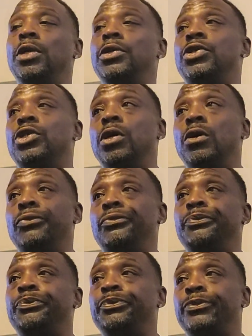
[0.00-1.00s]
So
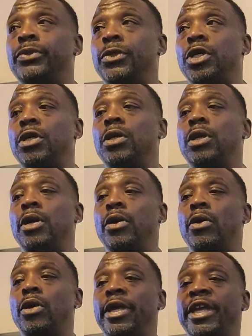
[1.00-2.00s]

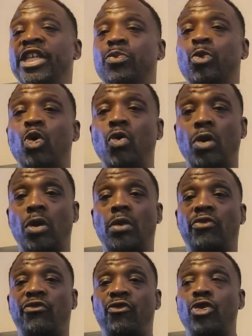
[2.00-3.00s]
it's more
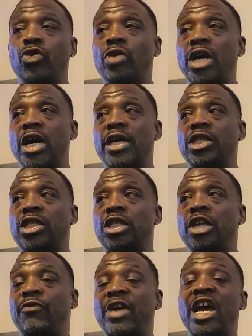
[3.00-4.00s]
for you guys
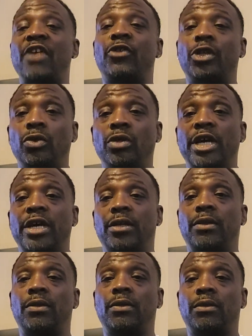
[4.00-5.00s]
if I have to do that.
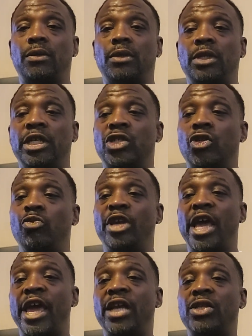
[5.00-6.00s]
It's going to be
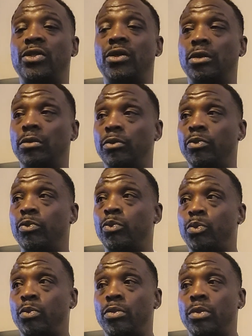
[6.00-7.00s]
an extra
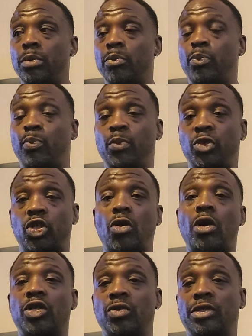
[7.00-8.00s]

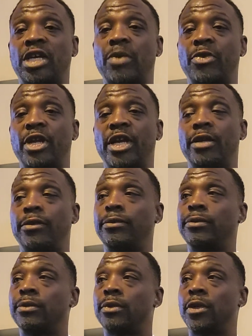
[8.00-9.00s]
charge on top of that
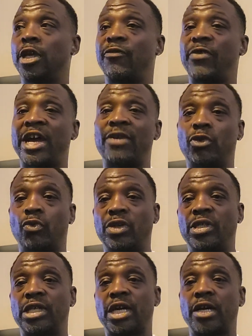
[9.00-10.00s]
if I have to
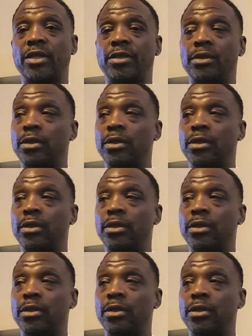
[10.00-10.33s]
resize,